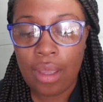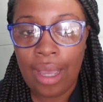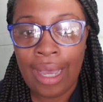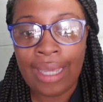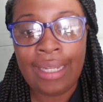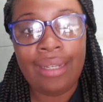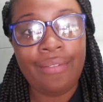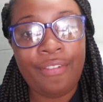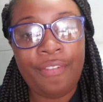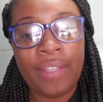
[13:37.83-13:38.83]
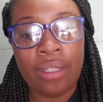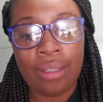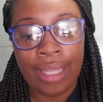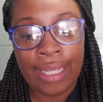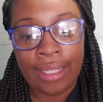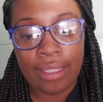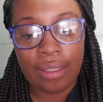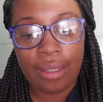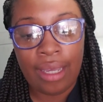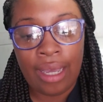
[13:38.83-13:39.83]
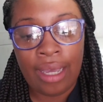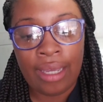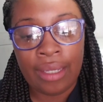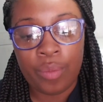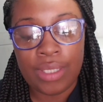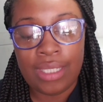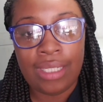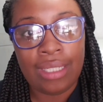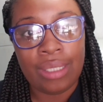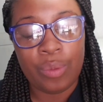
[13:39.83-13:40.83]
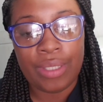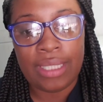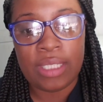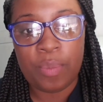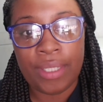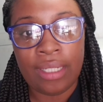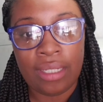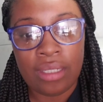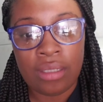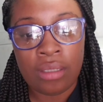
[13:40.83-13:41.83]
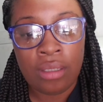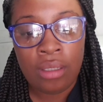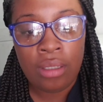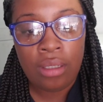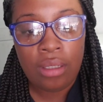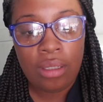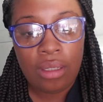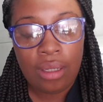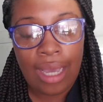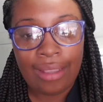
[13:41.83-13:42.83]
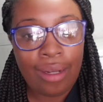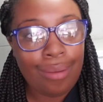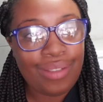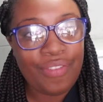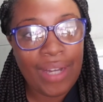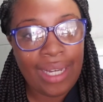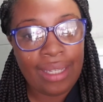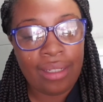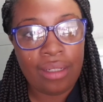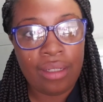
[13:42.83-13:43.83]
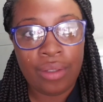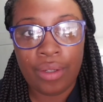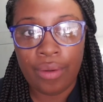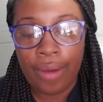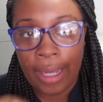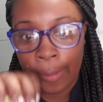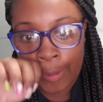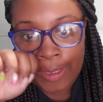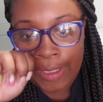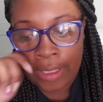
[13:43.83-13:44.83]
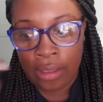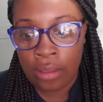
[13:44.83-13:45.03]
I didn't feel like I was dealing with this because I thought I was fine. You know, I was